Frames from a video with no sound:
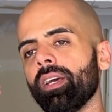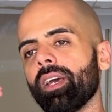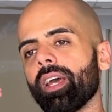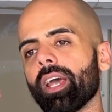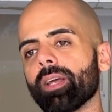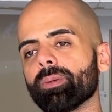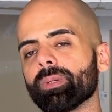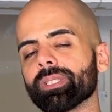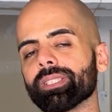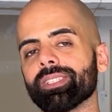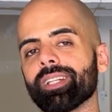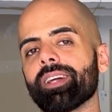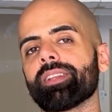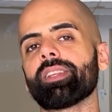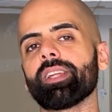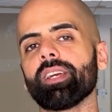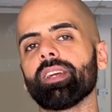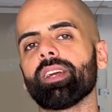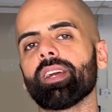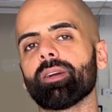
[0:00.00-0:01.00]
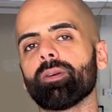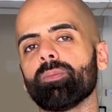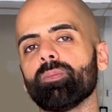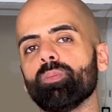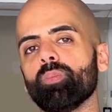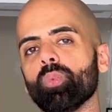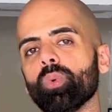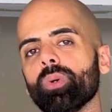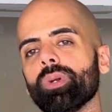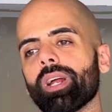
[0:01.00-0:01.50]
And there was nothing
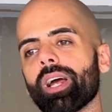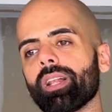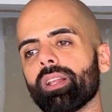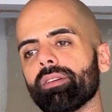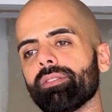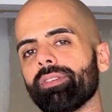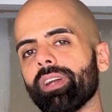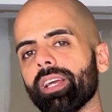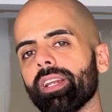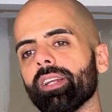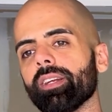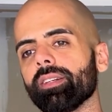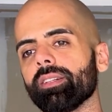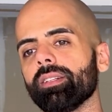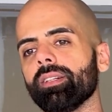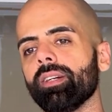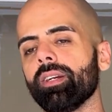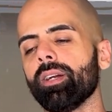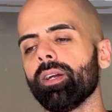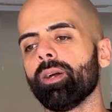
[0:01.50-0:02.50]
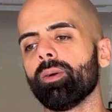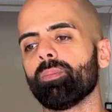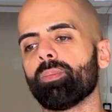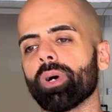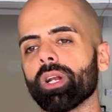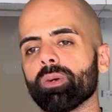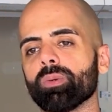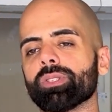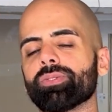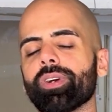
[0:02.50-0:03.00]
mood elevating,
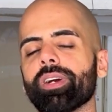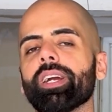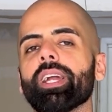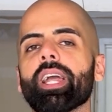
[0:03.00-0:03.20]
but it was very